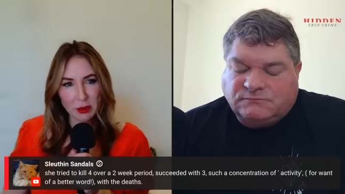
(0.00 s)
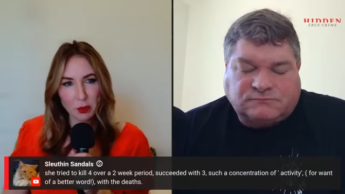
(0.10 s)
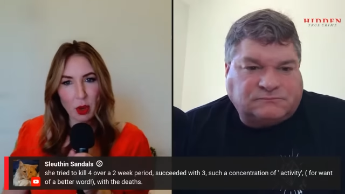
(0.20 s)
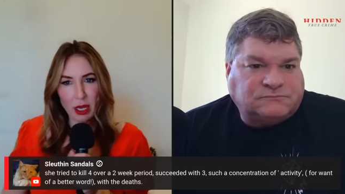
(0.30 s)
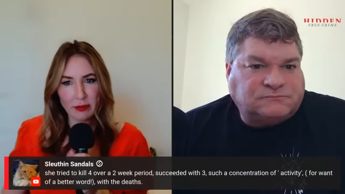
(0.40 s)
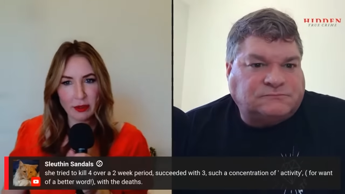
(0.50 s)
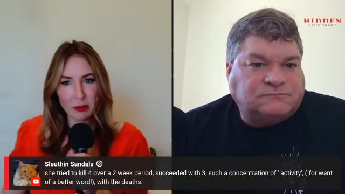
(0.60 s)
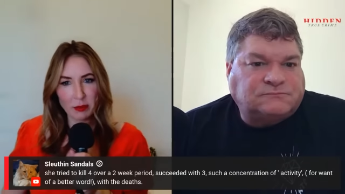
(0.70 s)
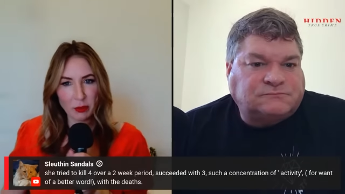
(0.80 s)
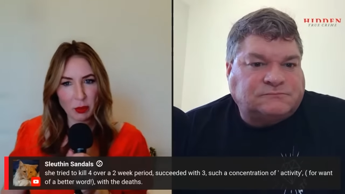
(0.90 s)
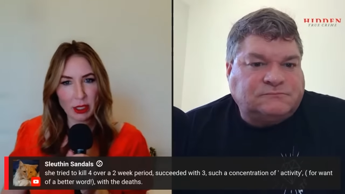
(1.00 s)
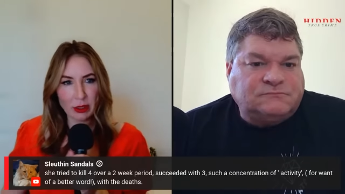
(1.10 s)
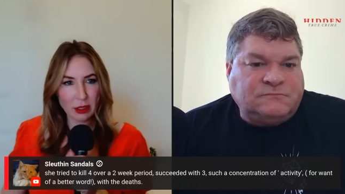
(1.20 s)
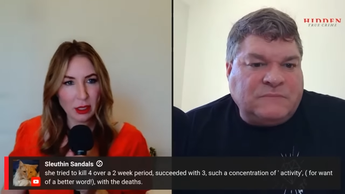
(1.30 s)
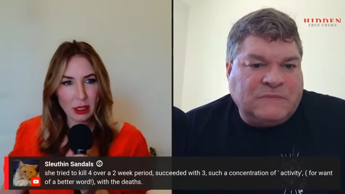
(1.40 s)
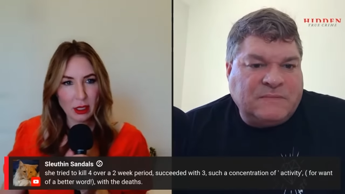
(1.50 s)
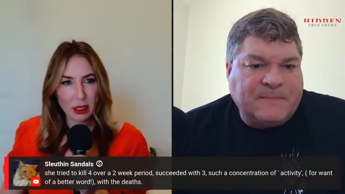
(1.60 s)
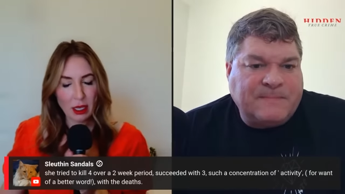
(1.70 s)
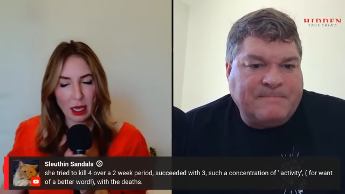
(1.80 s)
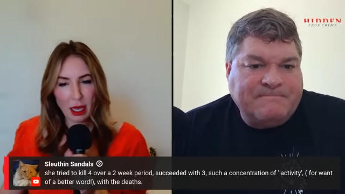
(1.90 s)
Speaker 1: one of them. Where
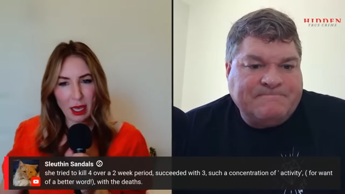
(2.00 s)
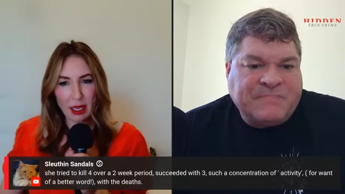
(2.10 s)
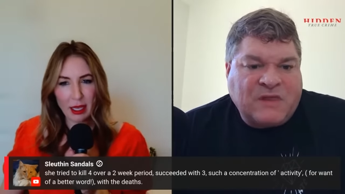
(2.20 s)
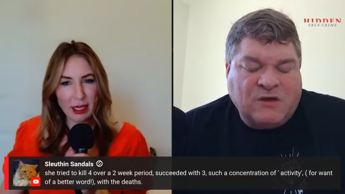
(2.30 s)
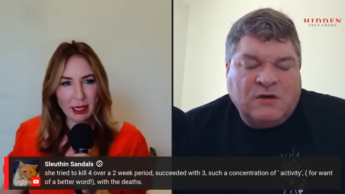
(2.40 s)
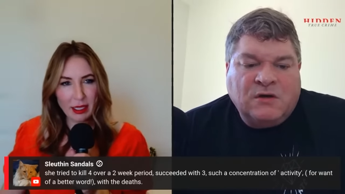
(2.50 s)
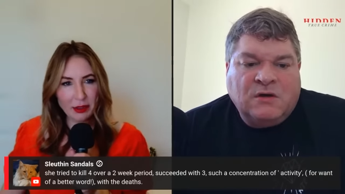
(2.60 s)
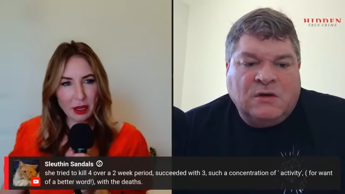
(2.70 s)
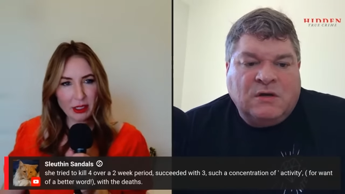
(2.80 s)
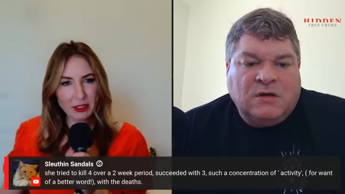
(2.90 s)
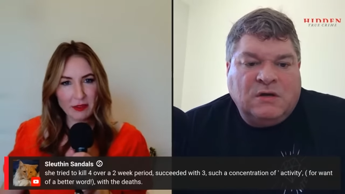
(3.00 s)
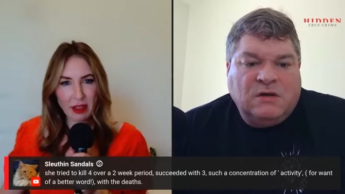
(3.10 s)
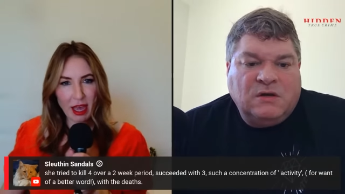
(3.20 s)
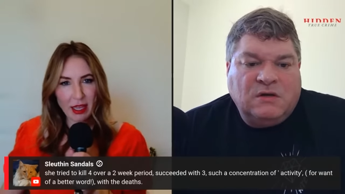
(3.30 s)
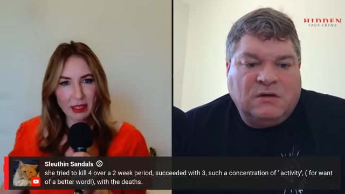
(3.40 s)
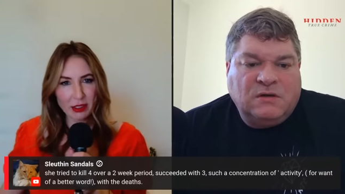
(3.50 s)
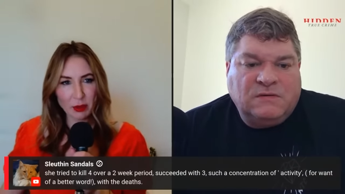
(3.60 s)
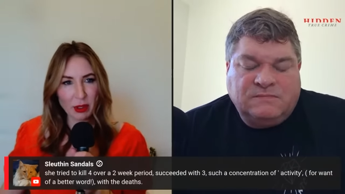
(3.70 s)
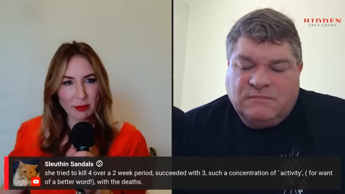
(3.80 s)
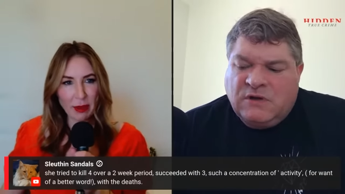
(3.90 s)
any thoughts of that, or
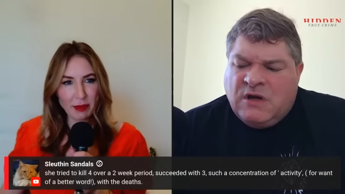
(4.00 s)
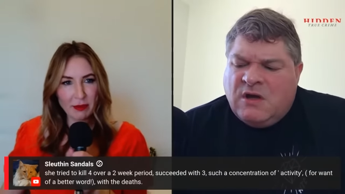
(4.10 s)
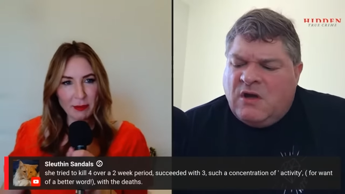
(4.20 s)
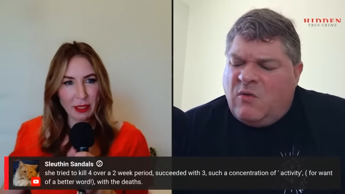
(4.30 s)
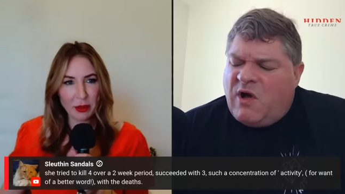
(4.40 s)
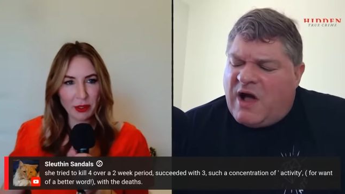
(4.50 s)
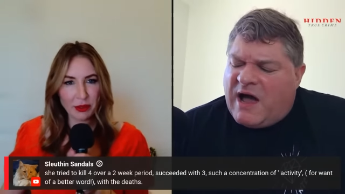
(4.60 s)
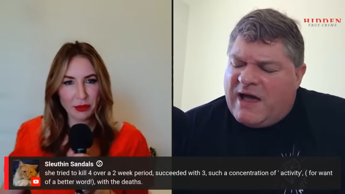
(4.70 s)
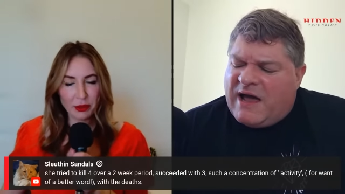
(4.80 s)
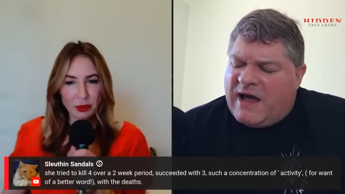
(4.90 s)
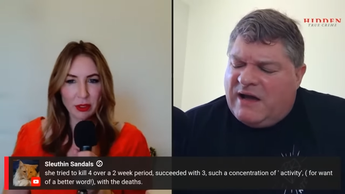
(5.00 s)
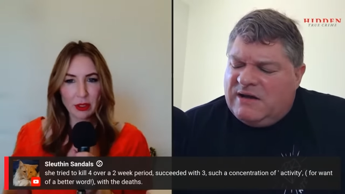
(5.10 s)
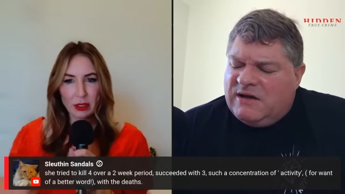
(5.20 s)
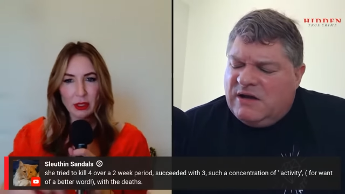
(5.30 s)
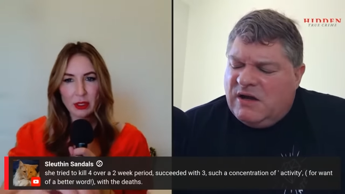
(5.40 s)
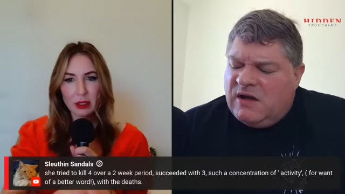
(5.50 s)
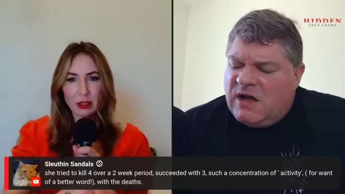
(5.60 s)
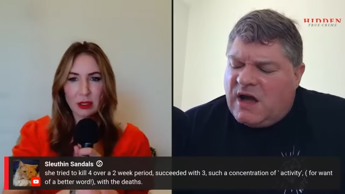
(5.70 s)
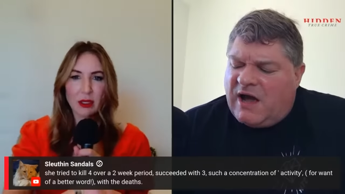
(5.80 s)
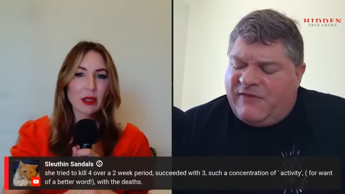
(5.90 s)
what might be have been going well, I, through?
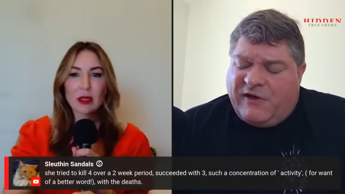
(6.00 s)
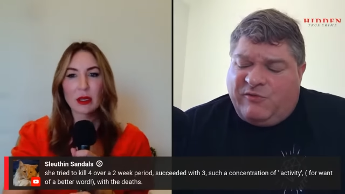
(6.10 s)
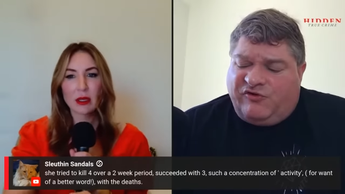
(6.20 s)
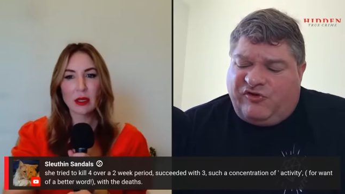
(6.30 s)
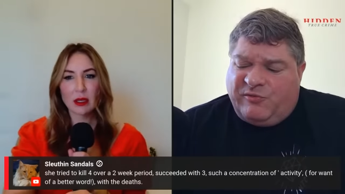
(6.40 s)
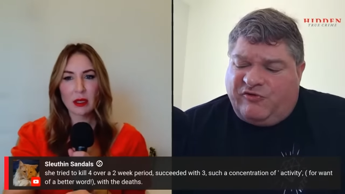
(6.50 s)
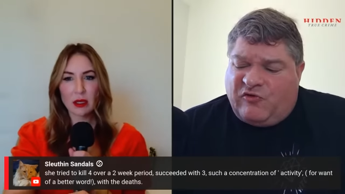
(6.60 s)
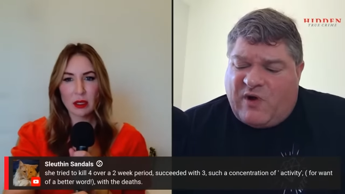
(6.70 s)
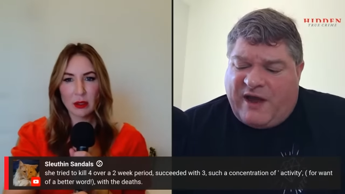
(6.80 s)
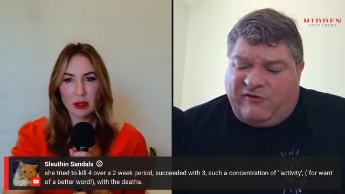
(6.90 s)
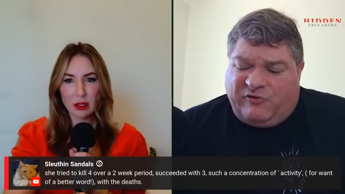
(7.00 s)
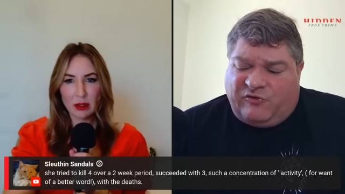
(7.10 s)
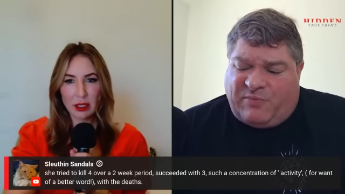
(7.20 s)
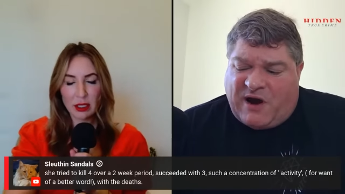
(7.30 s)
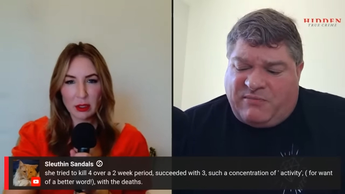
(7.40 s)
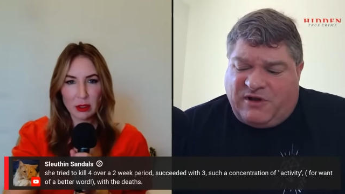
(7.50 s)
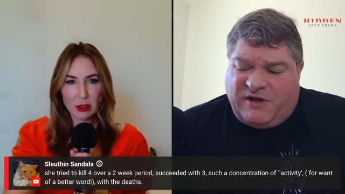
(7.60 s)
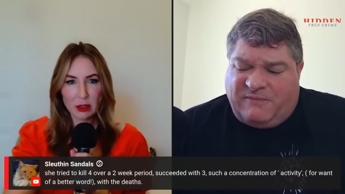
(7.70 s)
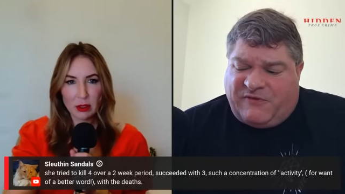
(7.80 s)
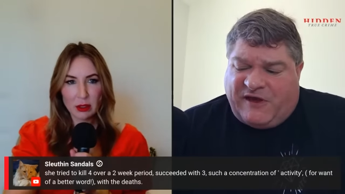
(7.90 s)
Speaker 2: I think when she was away, she was
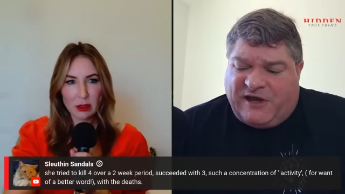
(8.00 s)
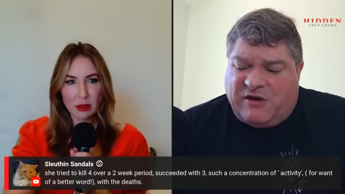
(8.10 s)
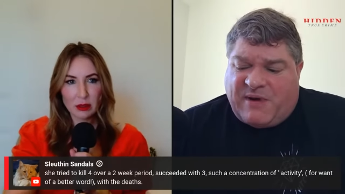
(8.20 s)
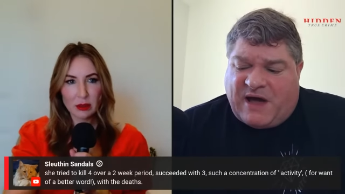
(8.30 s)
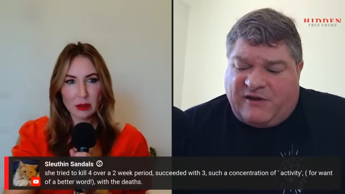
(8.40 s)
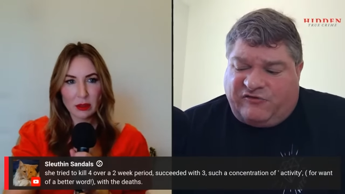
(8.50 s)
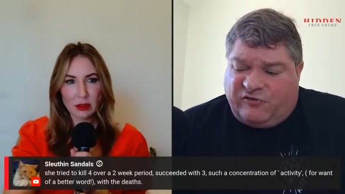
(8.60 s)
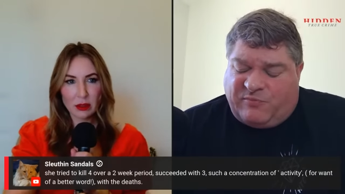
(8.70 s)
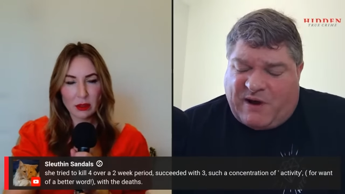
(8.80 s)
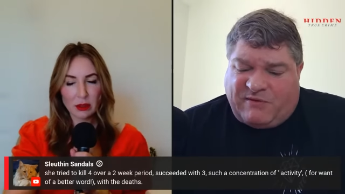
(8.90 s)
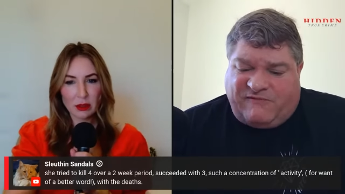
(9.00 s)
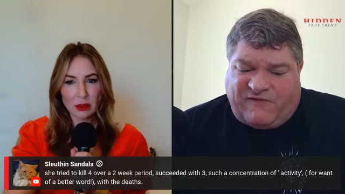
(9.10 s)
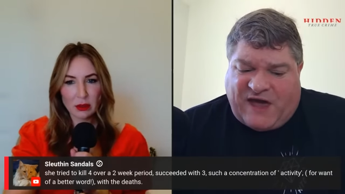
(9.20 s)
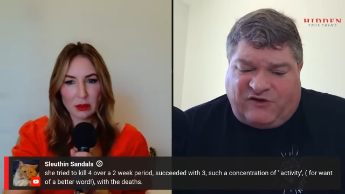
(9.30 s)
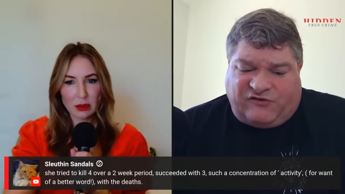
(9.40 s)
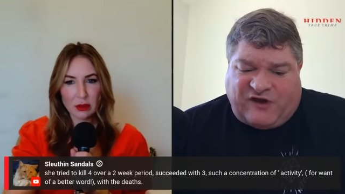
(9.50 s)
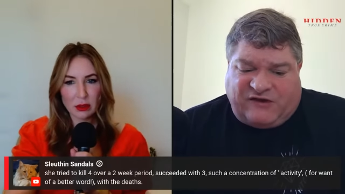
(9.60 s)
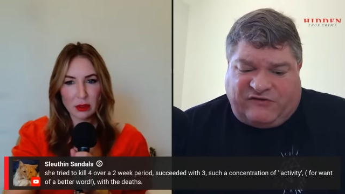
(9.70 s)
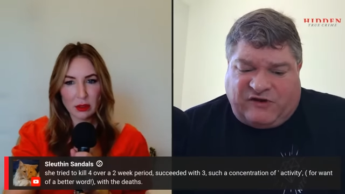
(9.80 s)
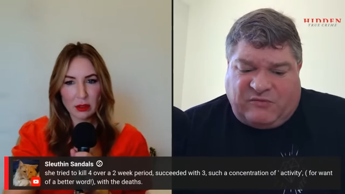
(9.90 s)
probably thinking about it. She was probably
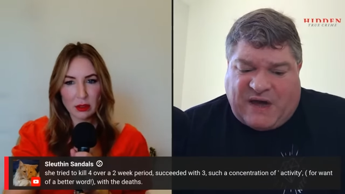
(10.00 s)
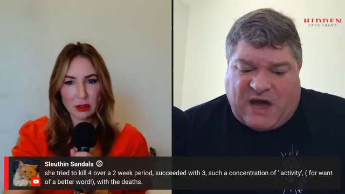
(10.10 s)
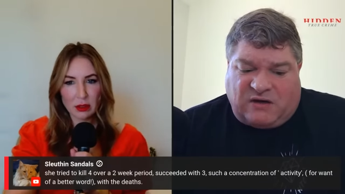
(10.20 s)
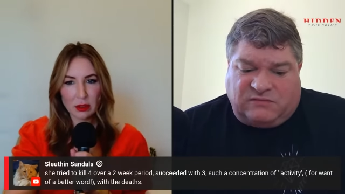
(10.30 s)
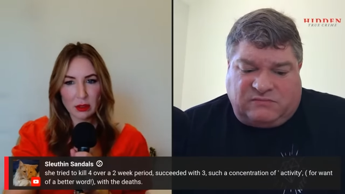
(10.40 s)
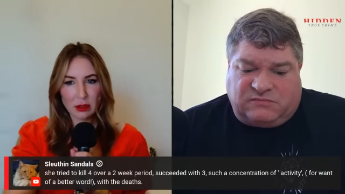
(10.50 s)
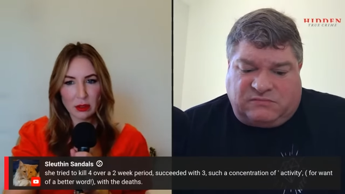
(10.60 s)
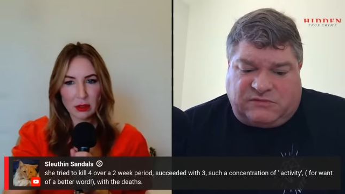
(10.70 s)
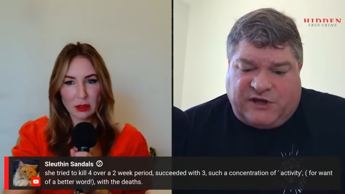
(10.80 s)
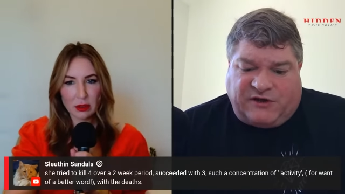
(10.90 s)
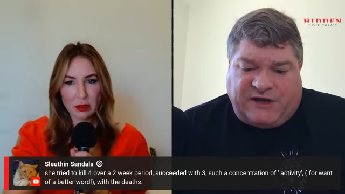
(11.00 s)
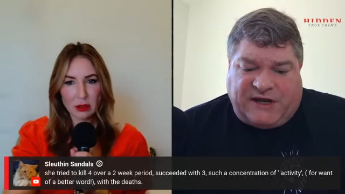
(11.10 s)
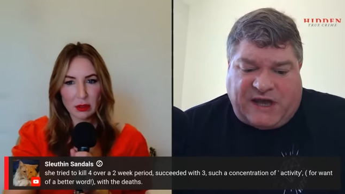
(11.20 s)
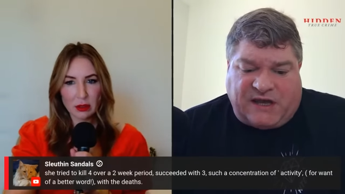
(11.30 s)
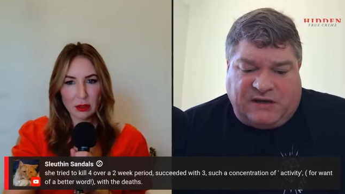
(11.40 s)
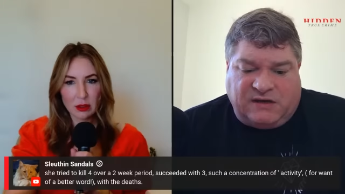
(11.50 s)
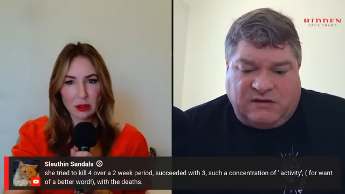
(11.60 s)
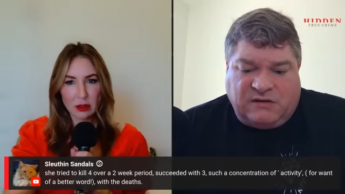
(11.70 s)
fantasizing about killing again.